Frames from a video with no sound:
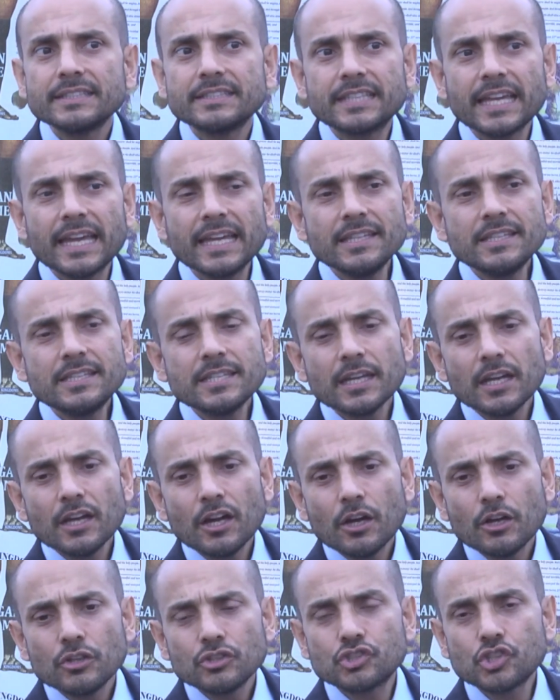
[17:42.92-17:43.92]
Did
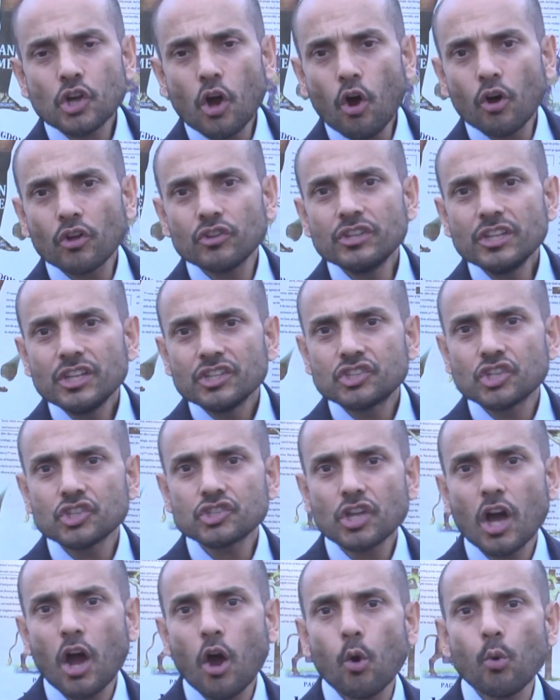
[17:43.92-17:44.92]
John
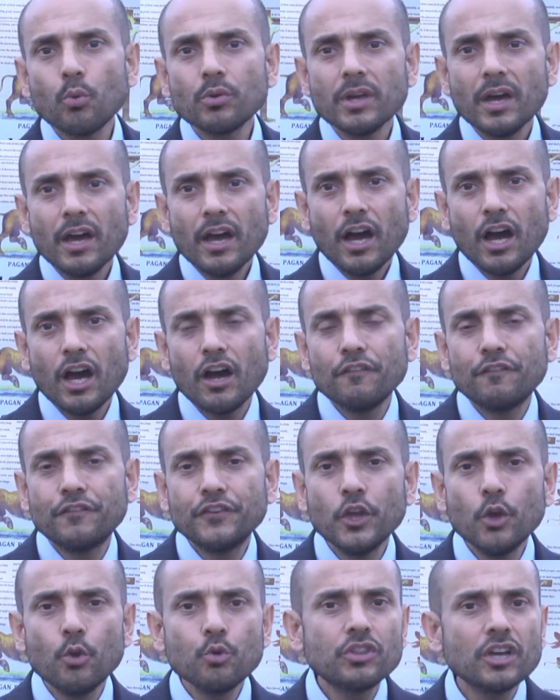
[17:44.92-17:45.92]
just hold a
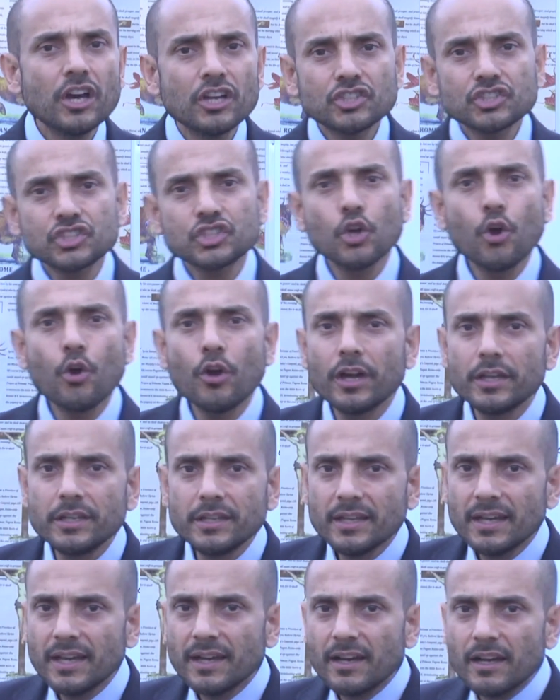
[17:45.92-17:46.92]
view that a
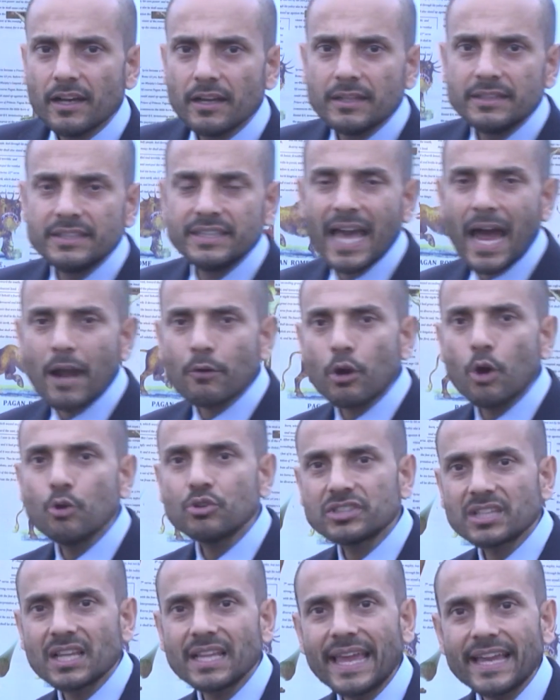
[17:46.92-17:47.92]
certain narrow
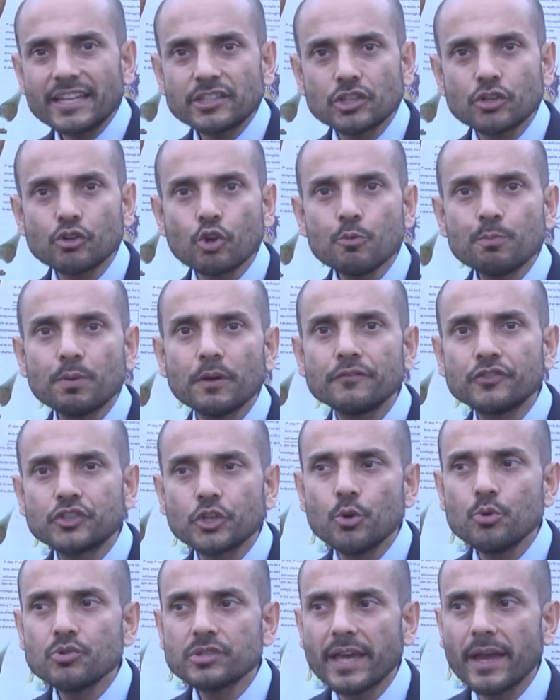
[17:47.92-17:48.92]
select group of
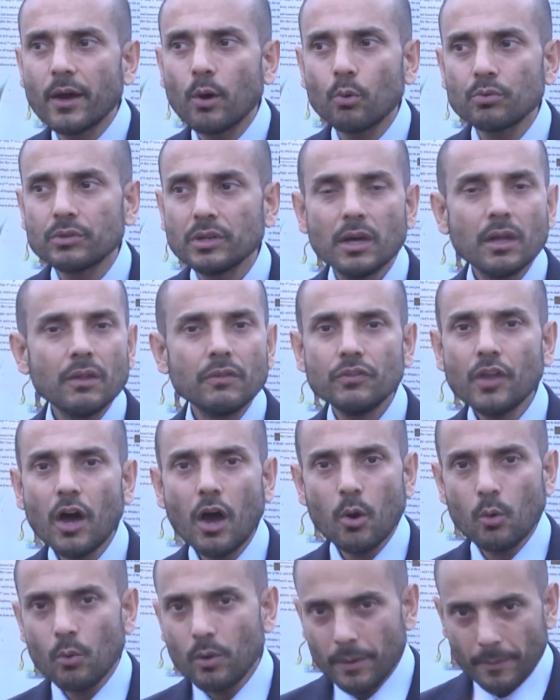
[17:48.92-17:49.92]
Jews held?
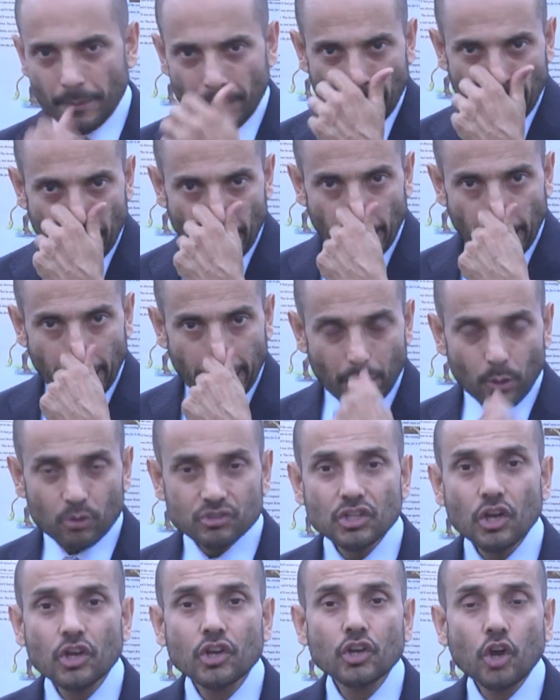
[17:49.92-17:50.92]
No. It
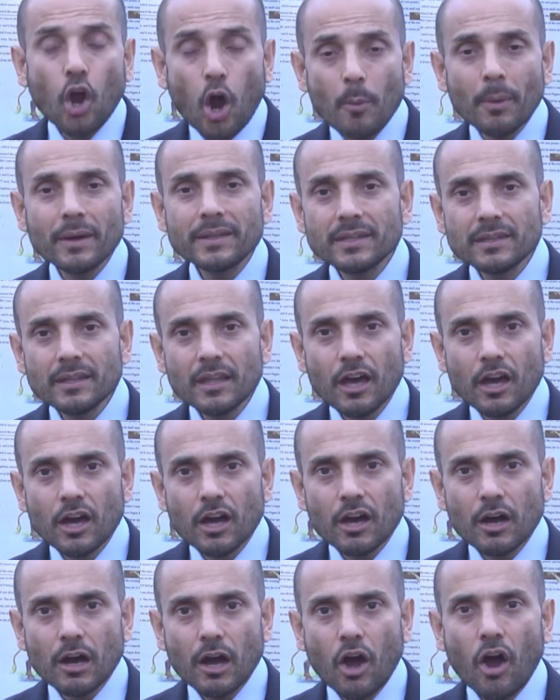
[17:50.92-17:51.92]
was a common
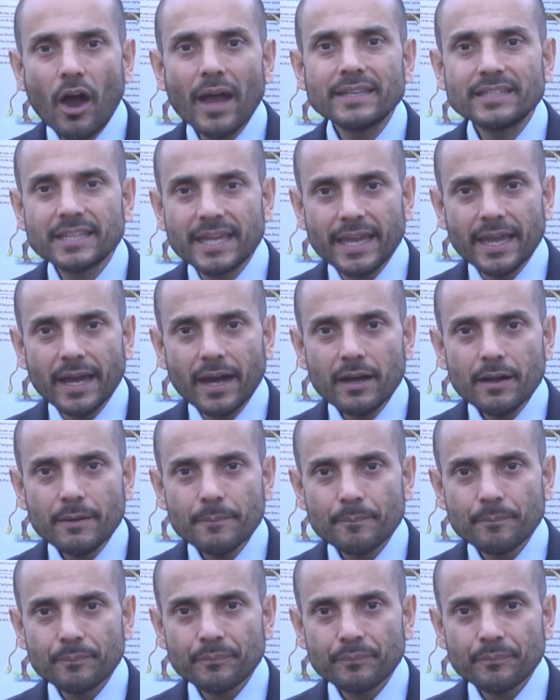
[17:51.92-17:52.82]
idea